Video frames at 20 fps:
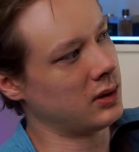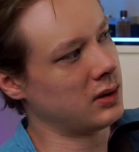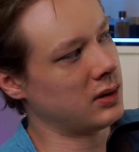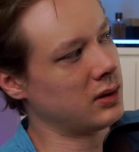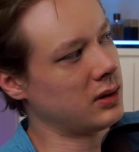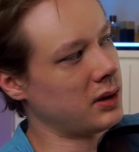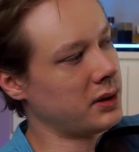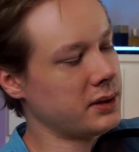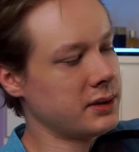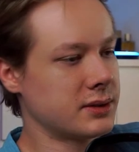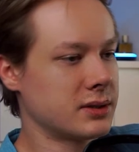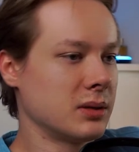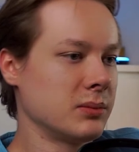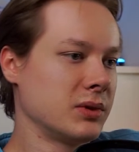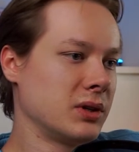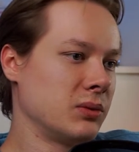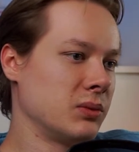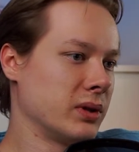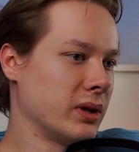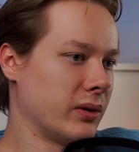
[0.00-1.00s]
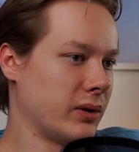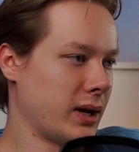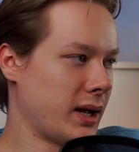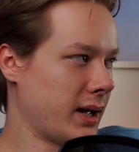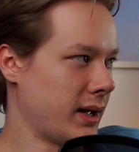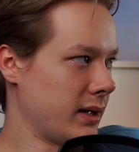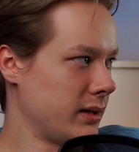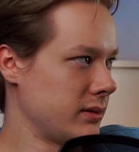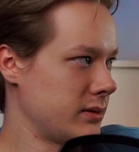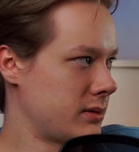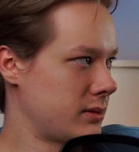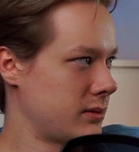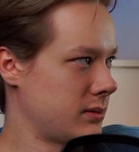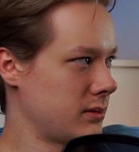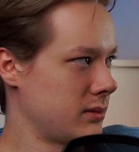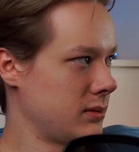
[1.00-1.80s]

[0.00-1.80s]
I need something without ads.